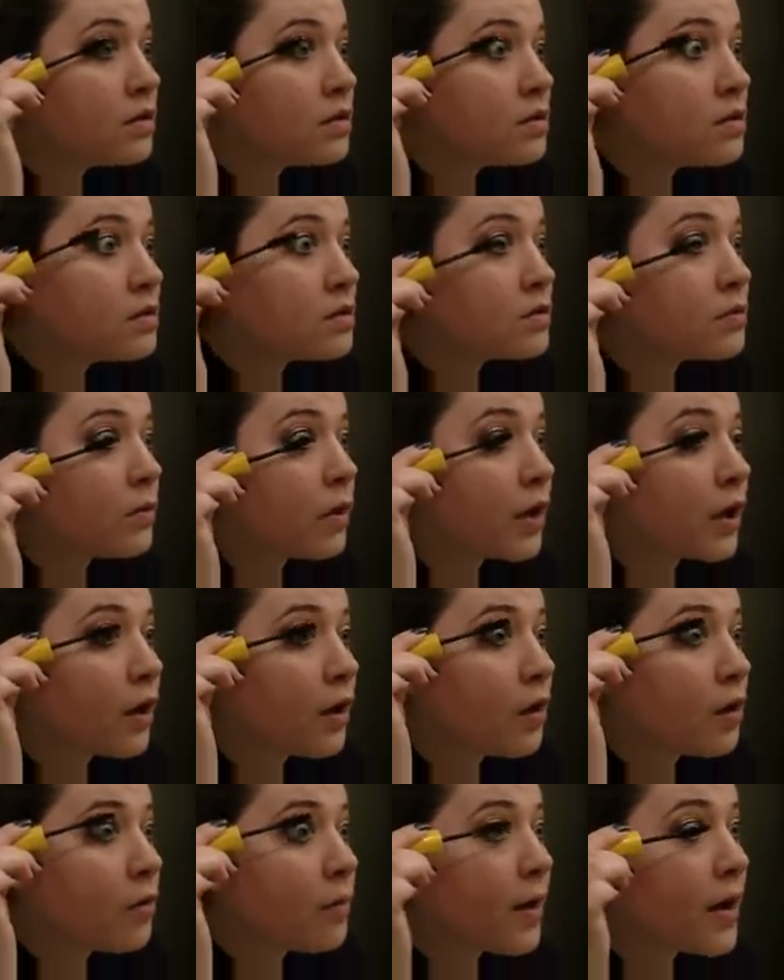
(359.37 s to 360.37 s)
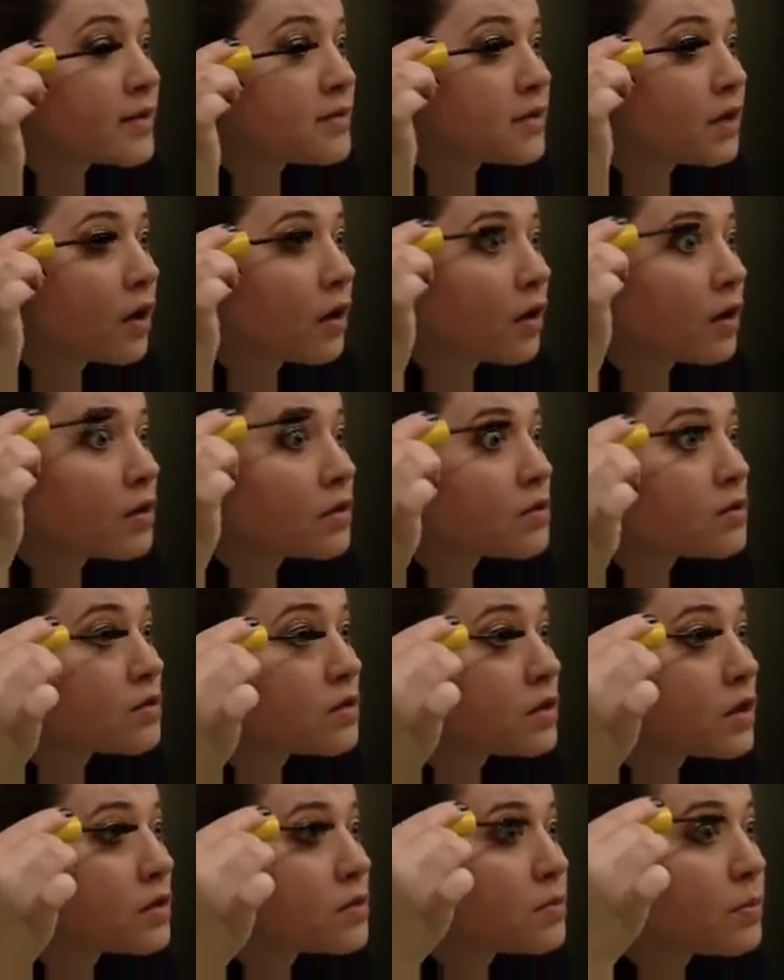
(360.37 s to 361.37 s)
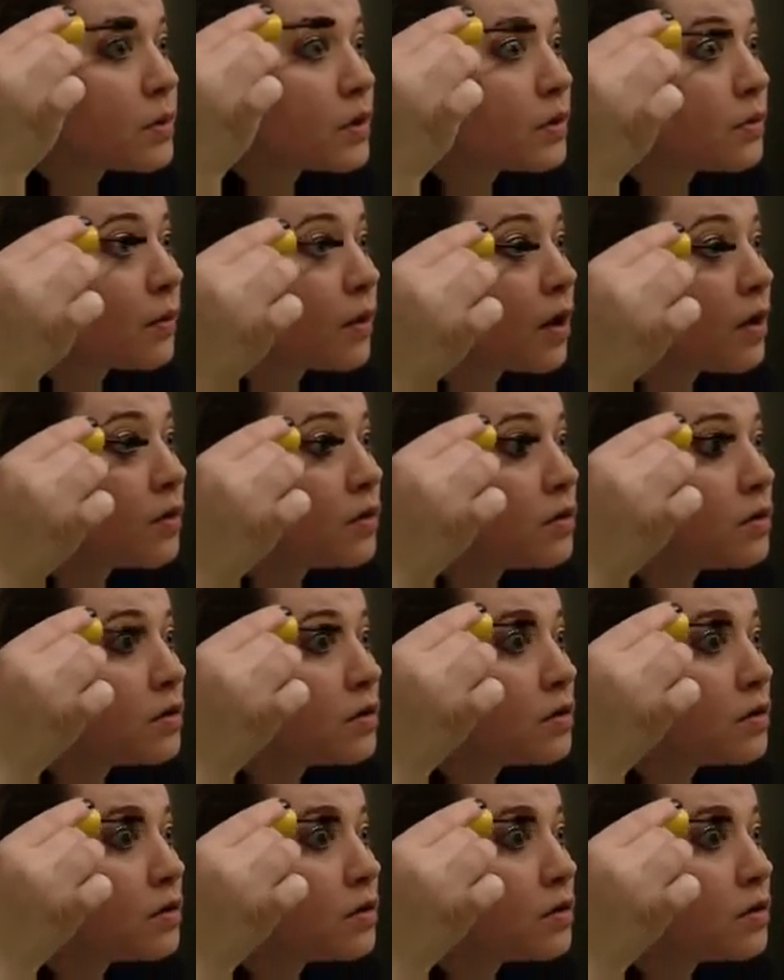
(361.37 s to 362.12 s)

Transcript: Just one coat of mascara usually does pretty well.